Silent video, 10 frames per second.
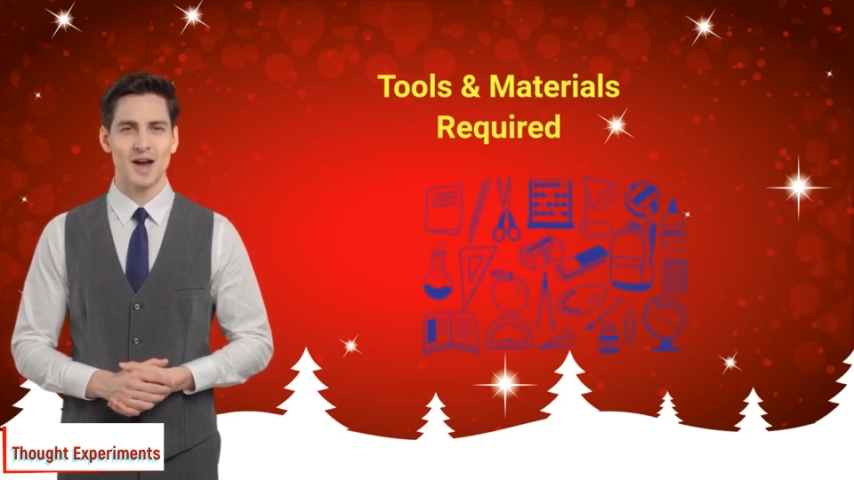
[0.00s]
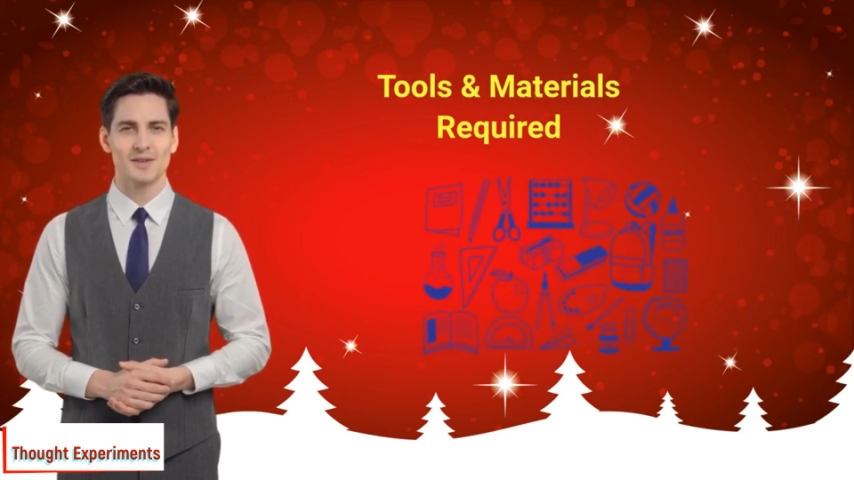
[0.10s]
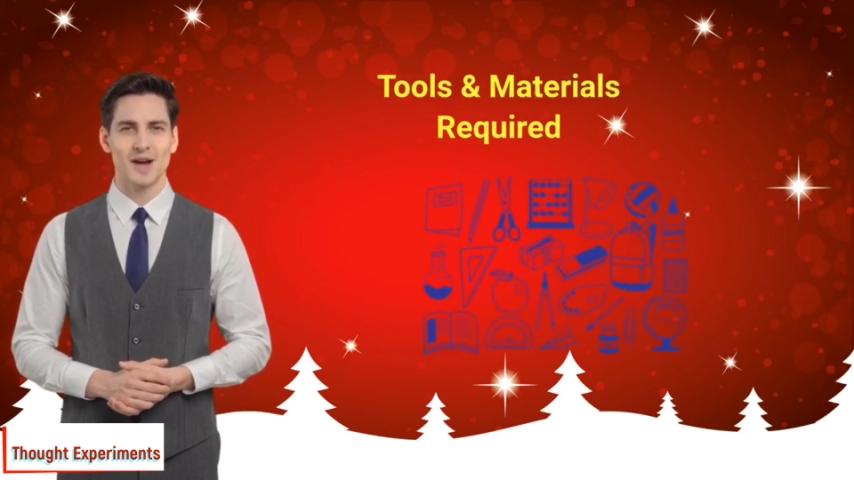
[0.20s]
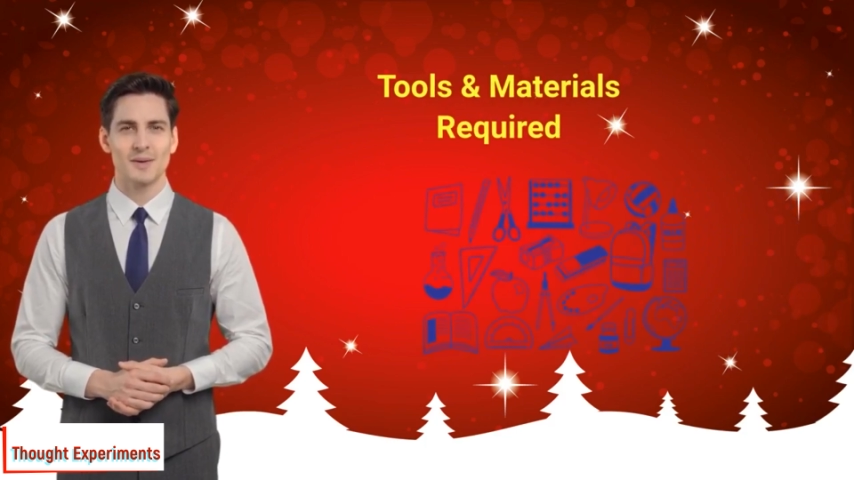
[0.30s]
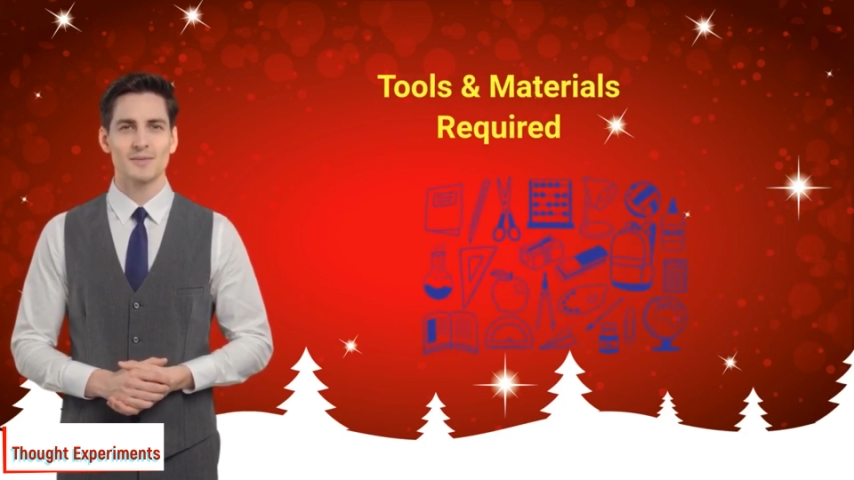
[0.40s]

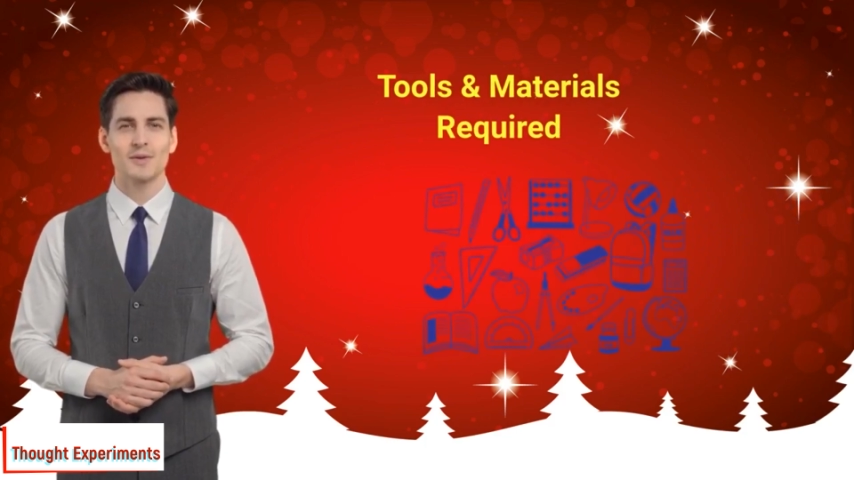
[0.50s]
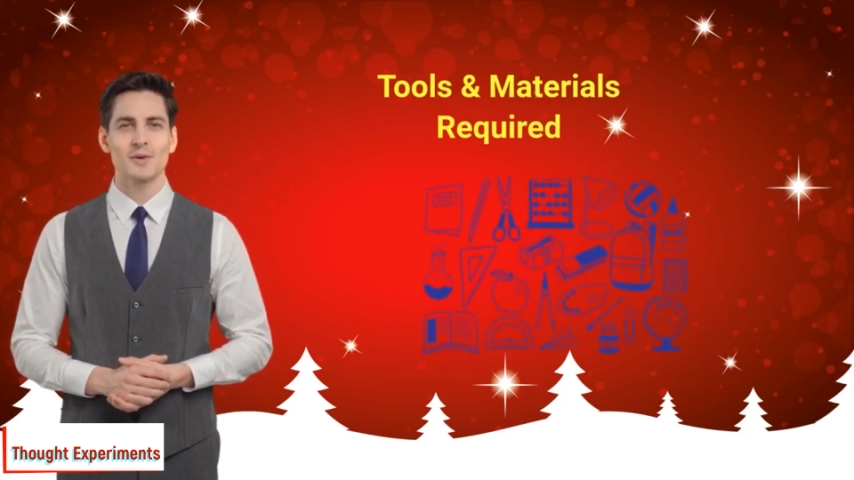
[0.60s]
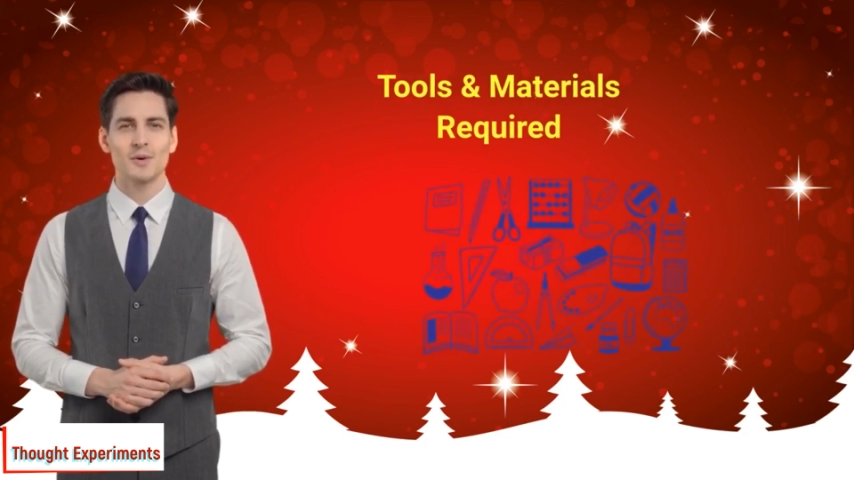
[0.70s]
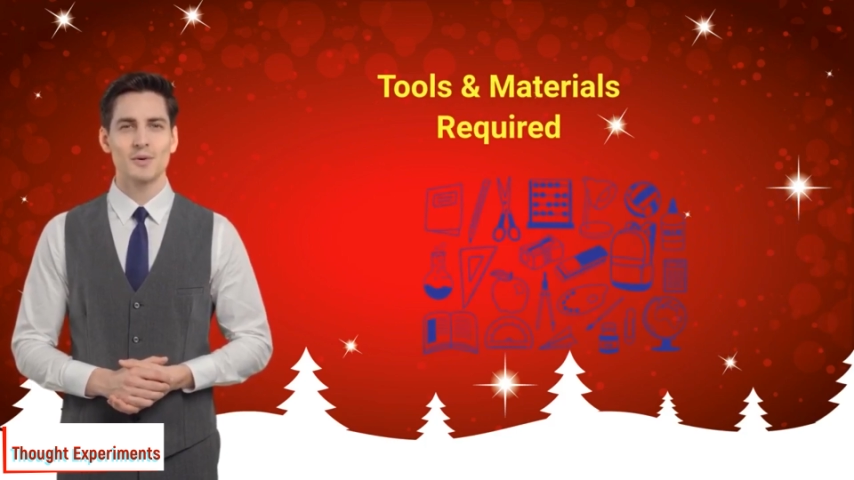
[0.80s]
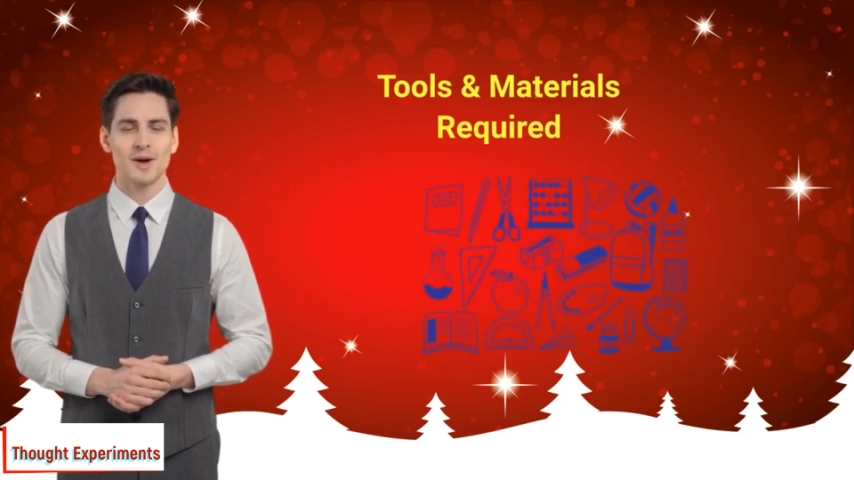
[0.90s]

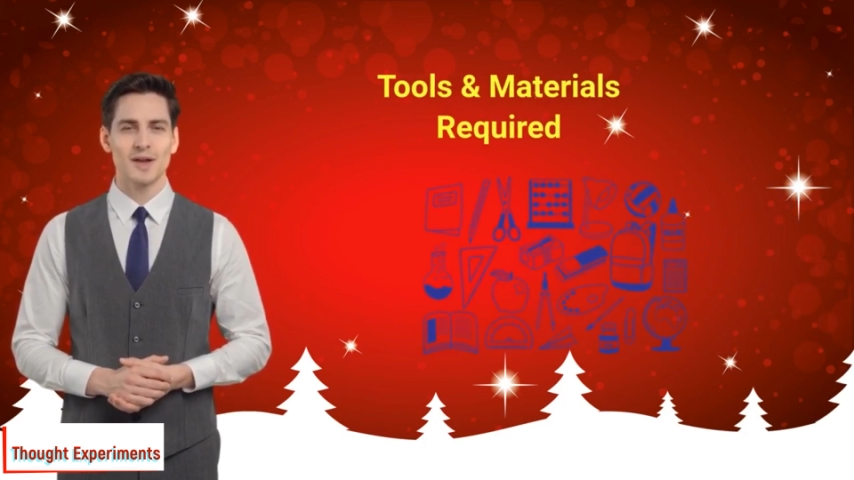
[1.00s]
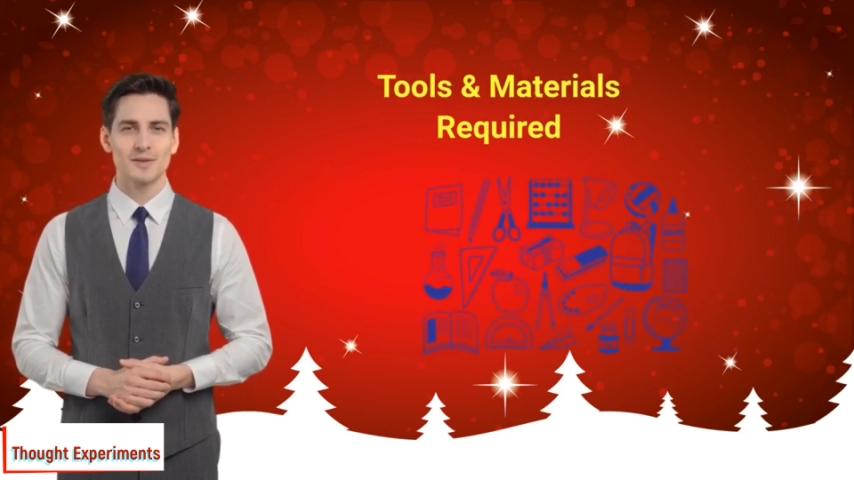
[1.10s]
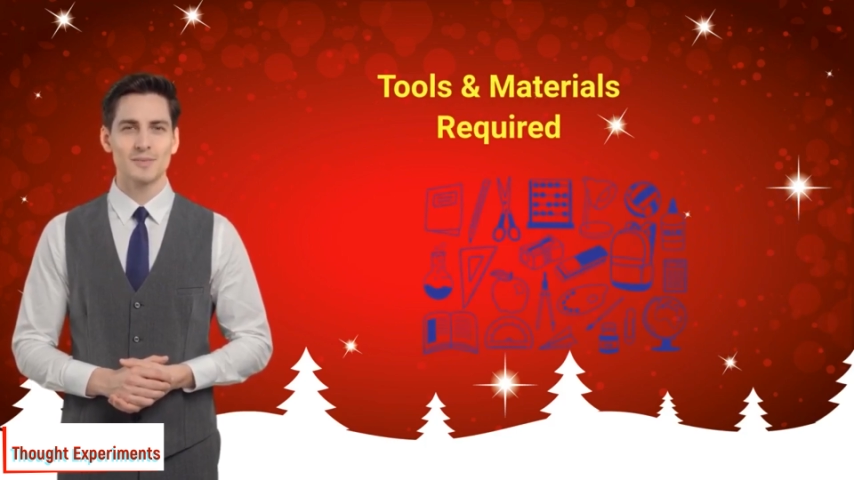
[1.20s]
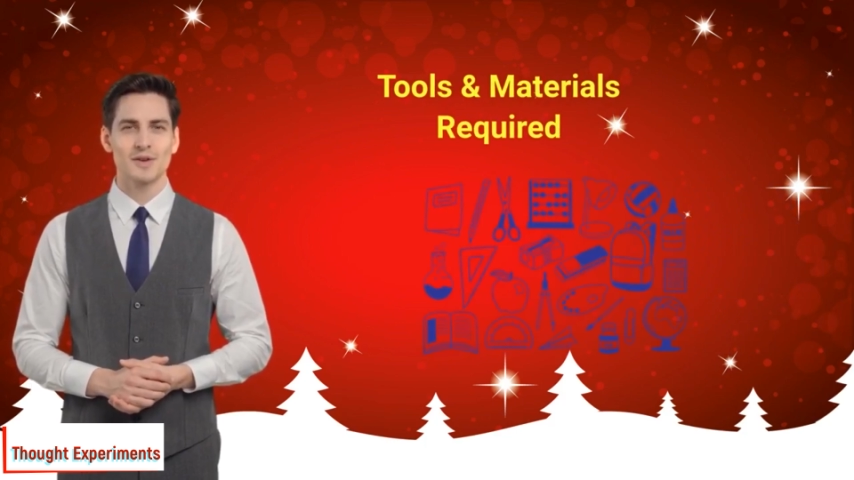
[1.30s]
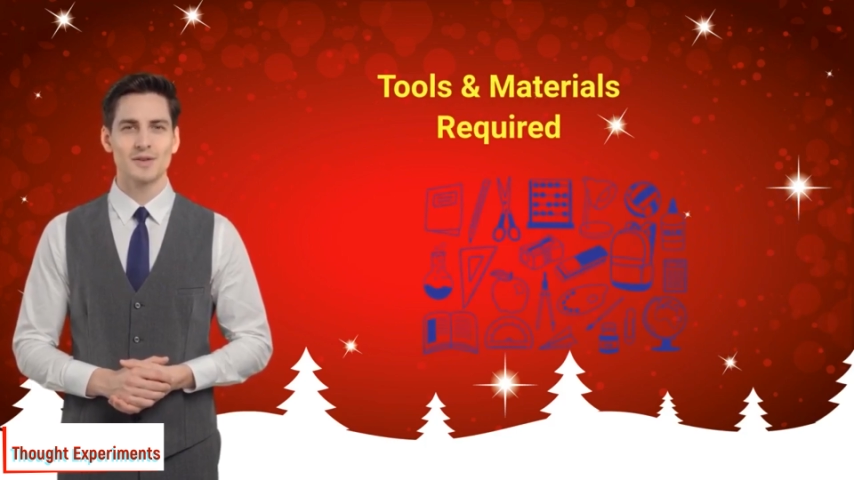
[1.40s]
handouts, or
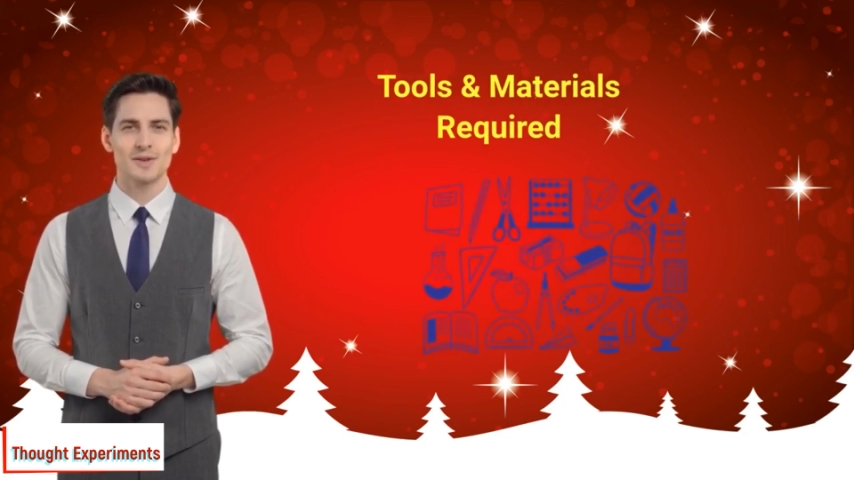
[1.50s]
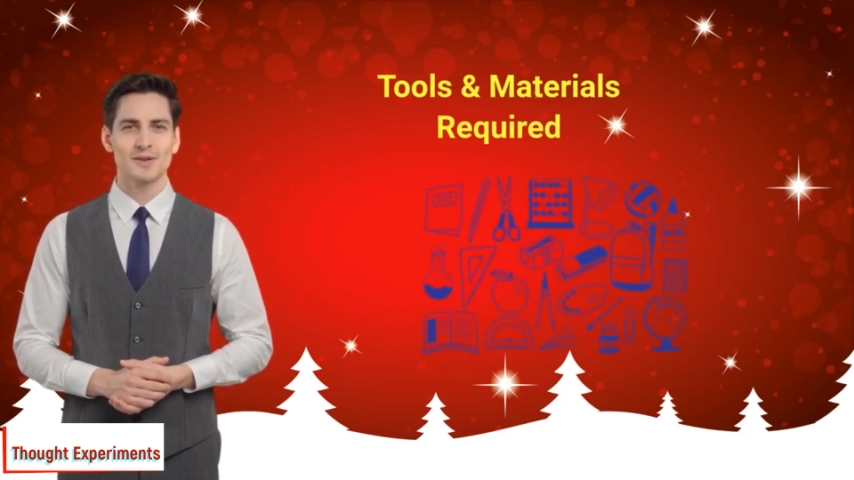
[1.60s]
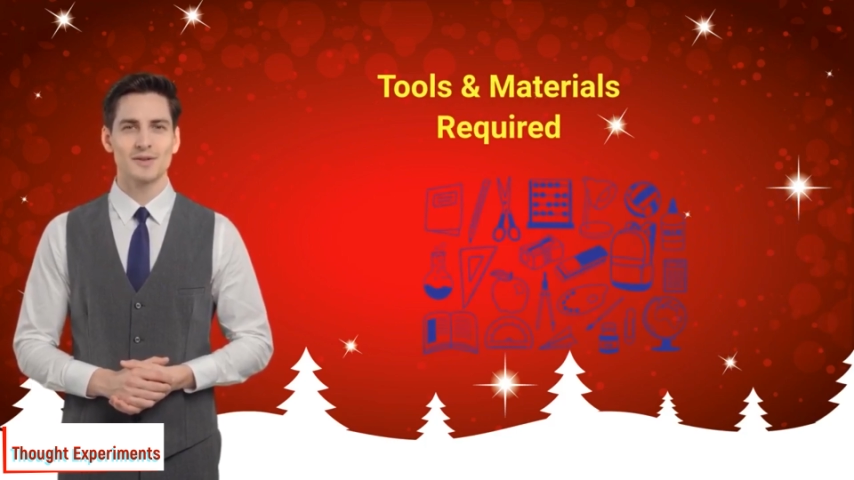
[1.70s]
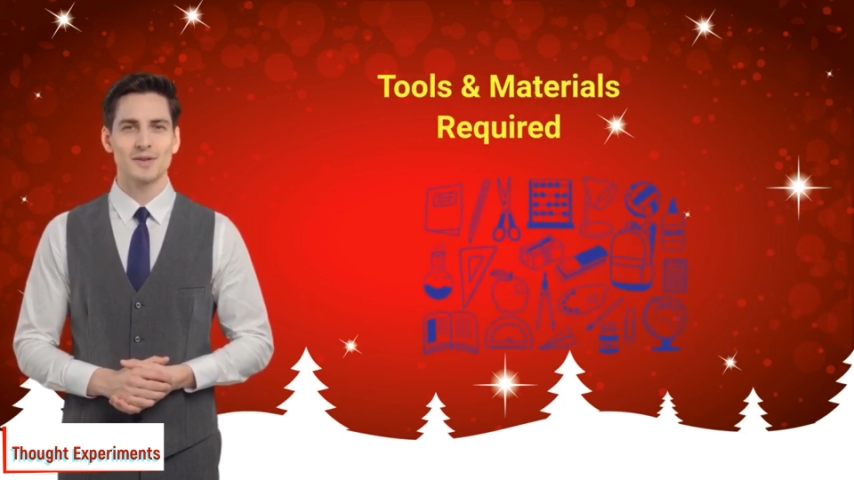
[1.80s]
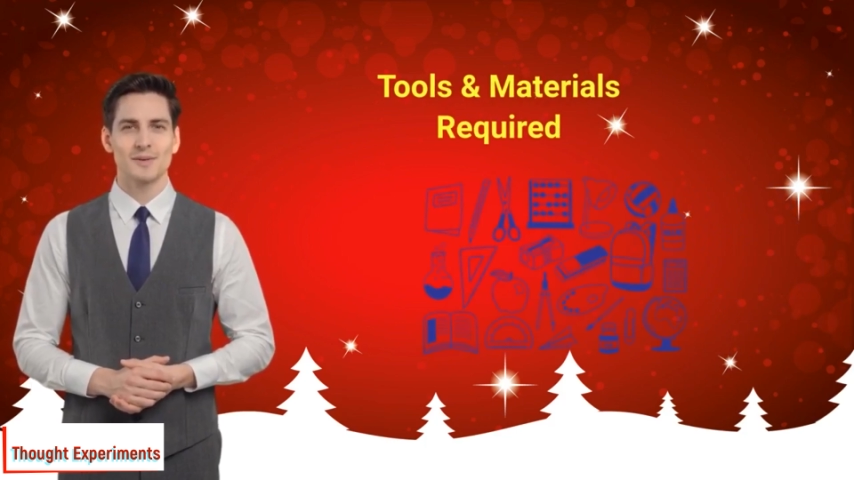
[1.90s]
writing
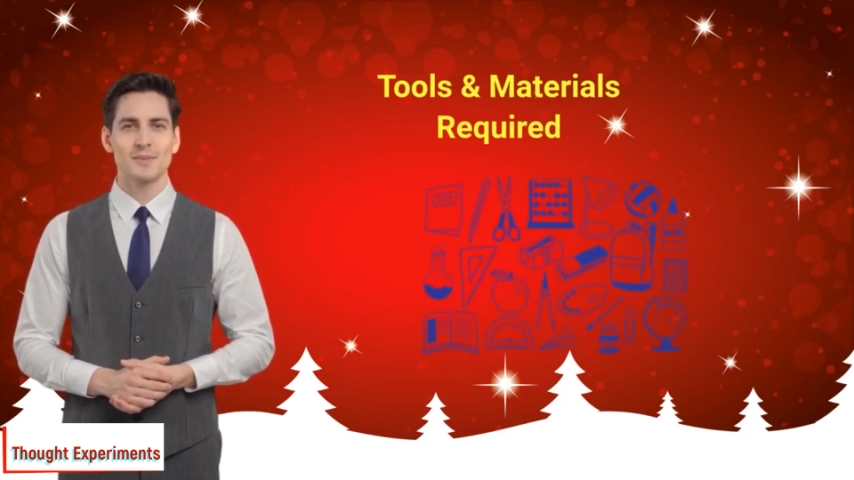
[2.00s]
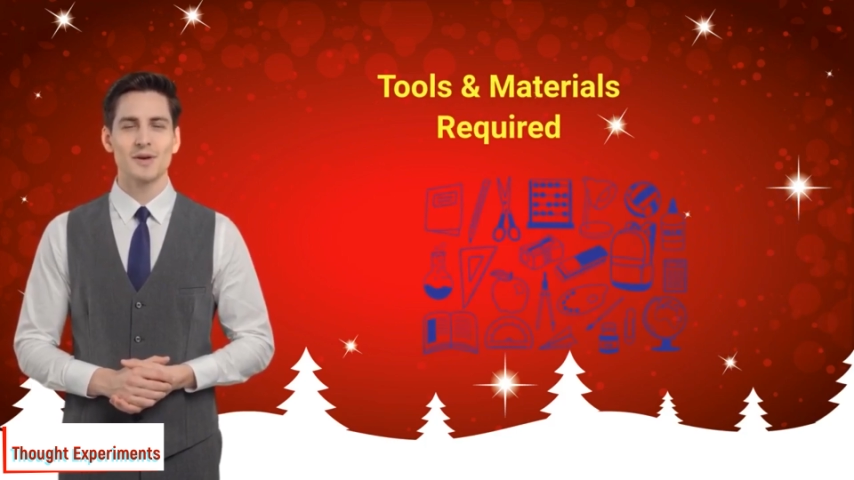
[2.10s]
materials can